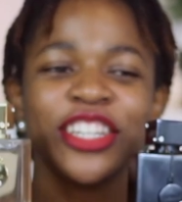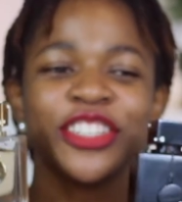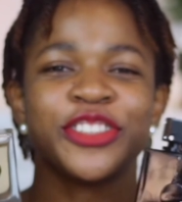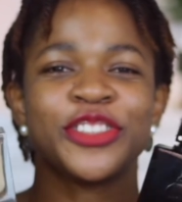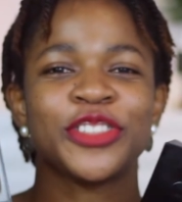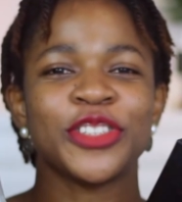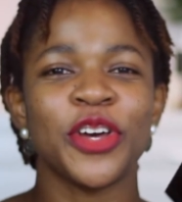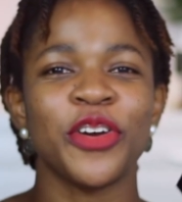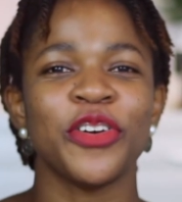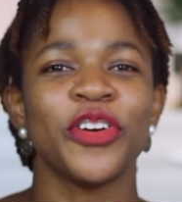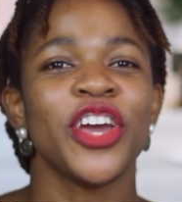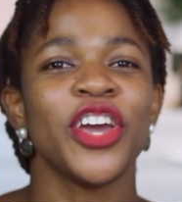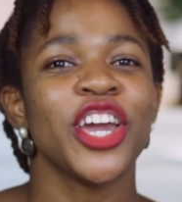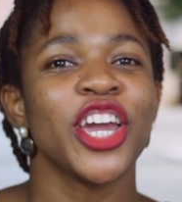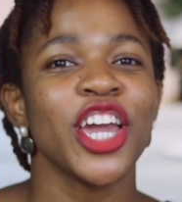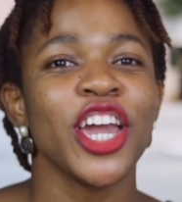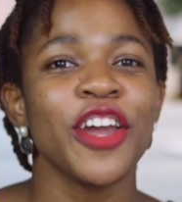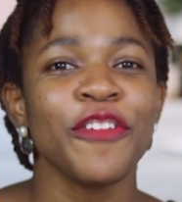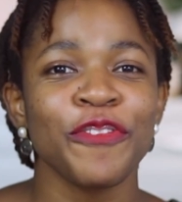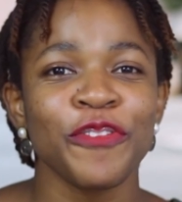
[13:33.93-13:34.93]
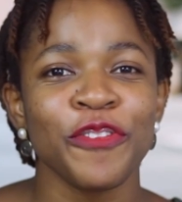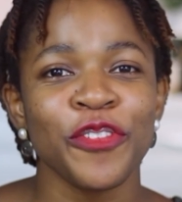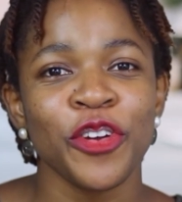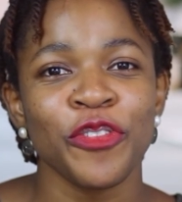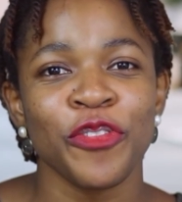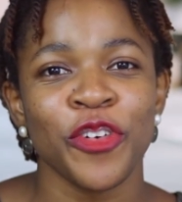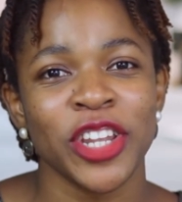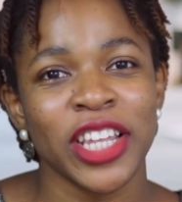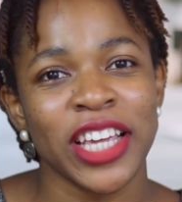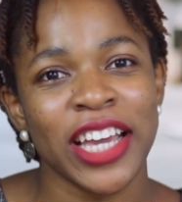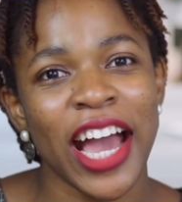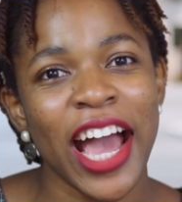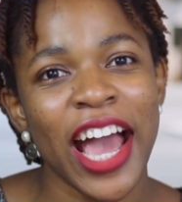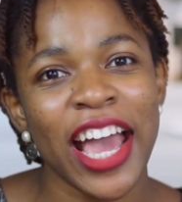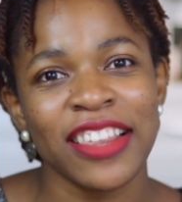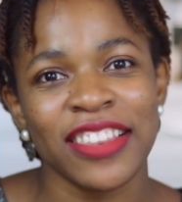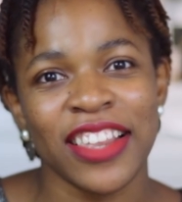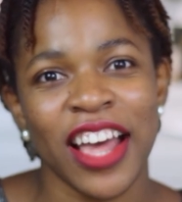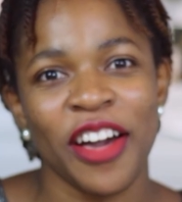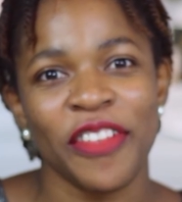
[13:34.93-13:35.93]
So if for the
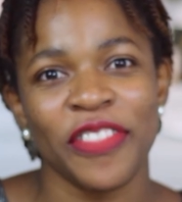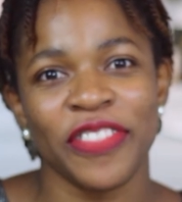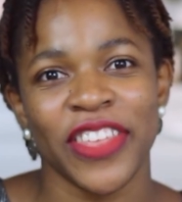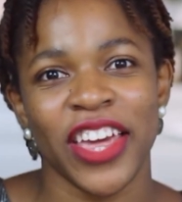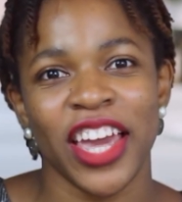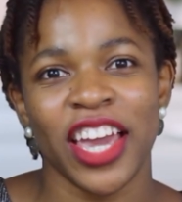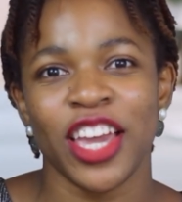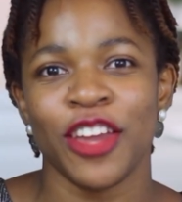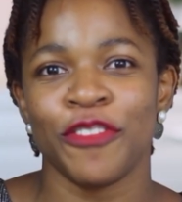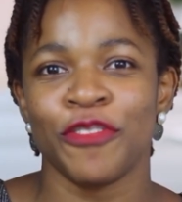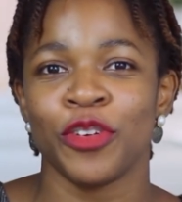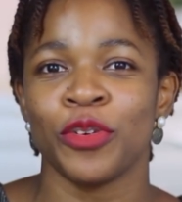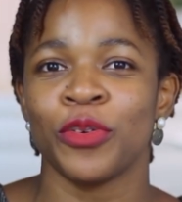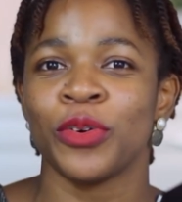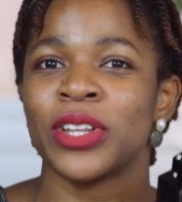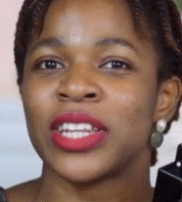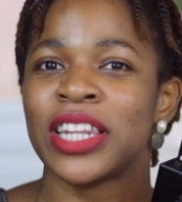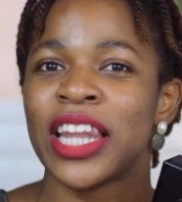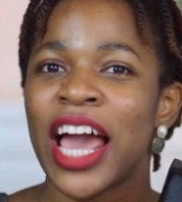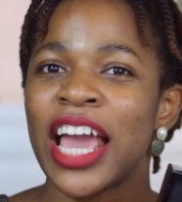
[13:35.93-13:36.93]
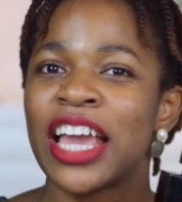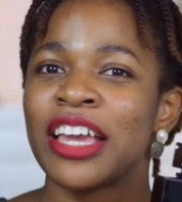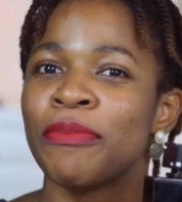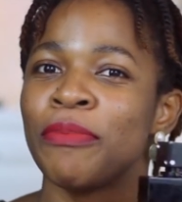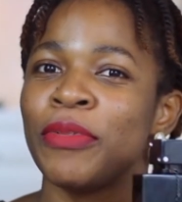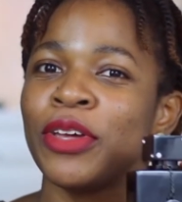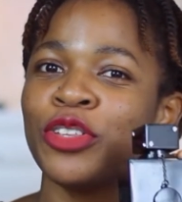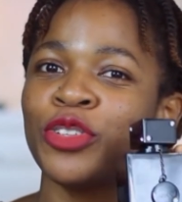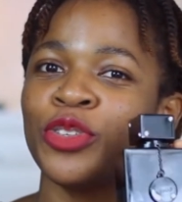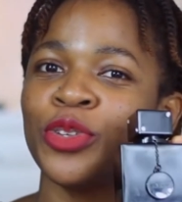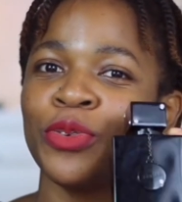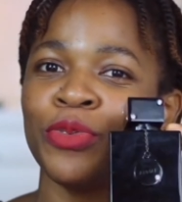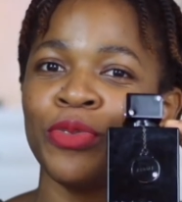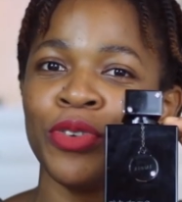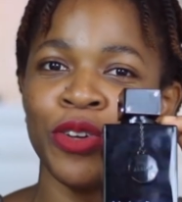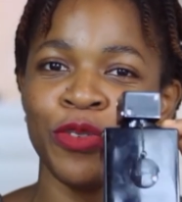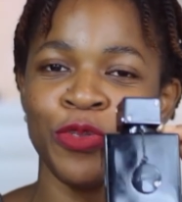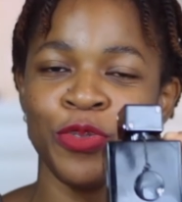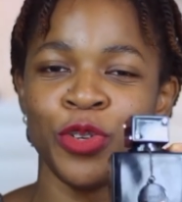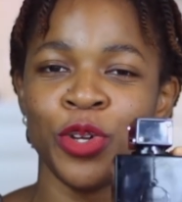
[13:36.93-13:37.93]
guys out there, if you would like me to
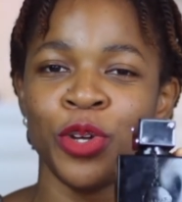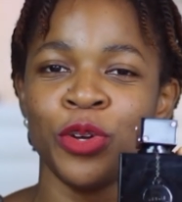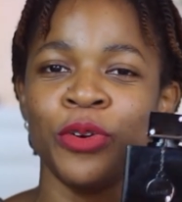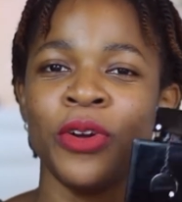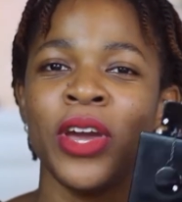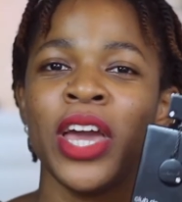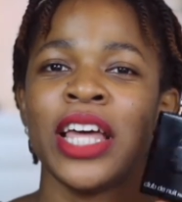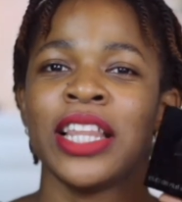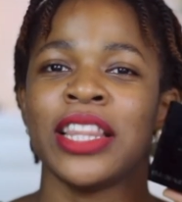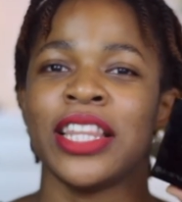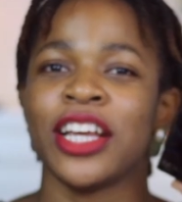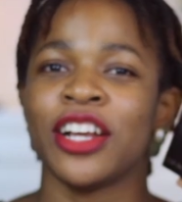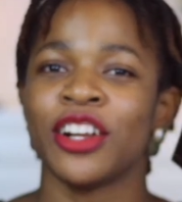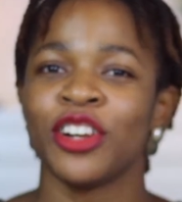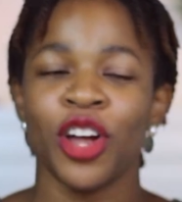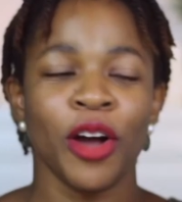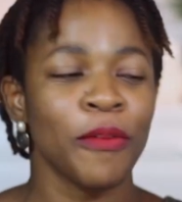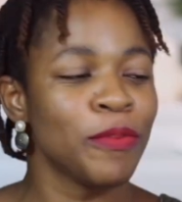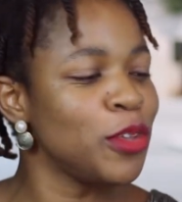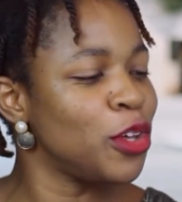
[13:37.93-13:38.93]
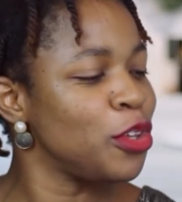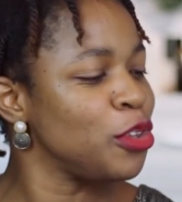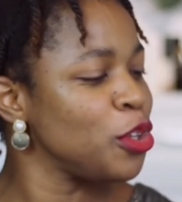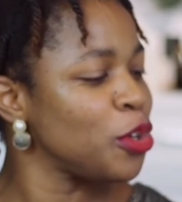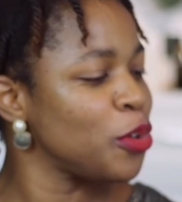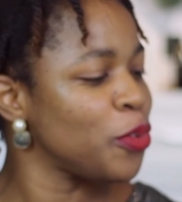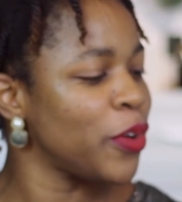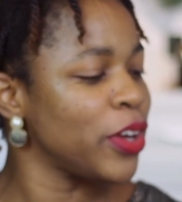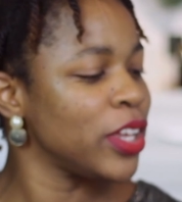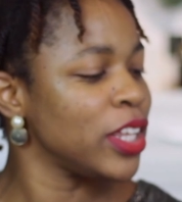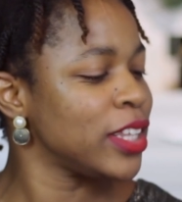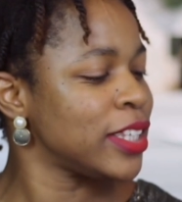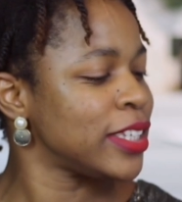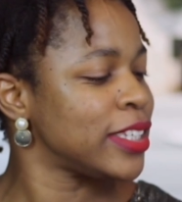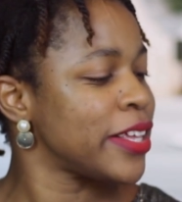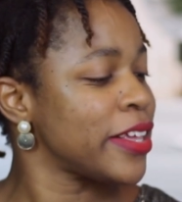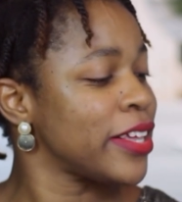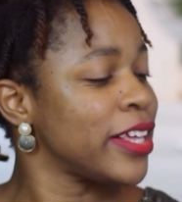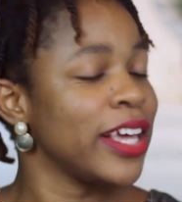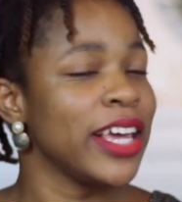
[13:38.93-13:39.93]
review the Club de Nuit
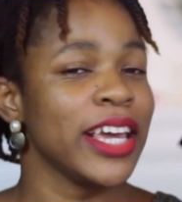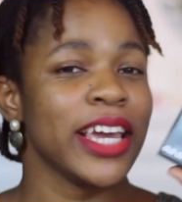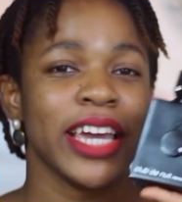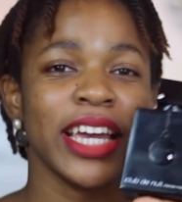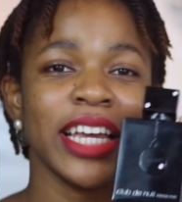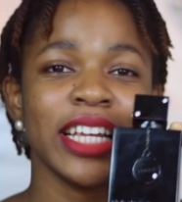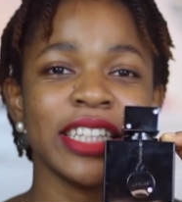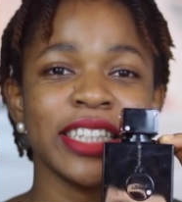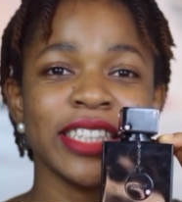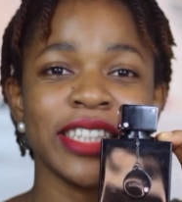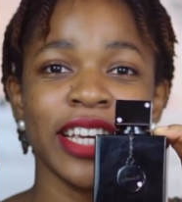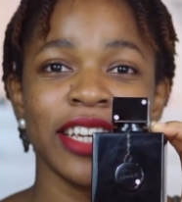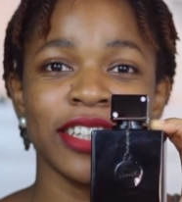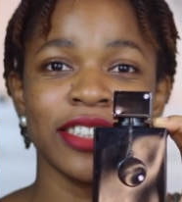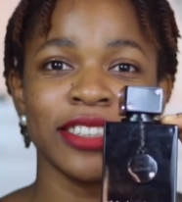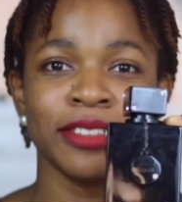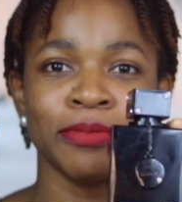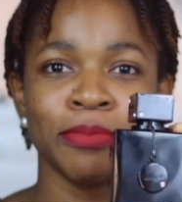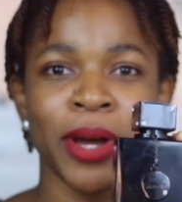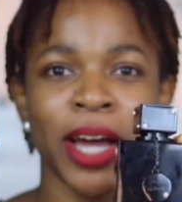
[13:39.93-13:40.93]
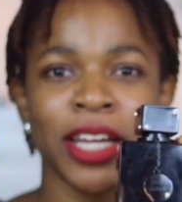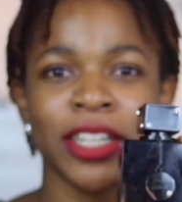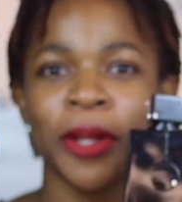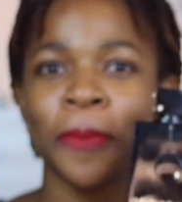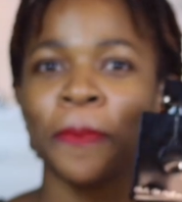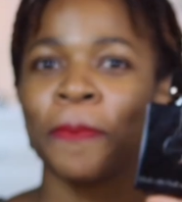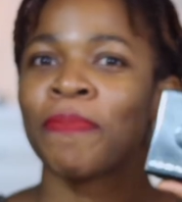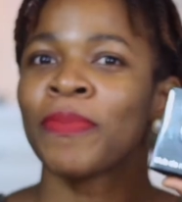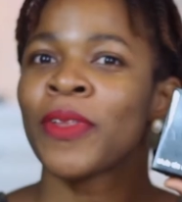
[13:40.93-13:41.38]
Intense man,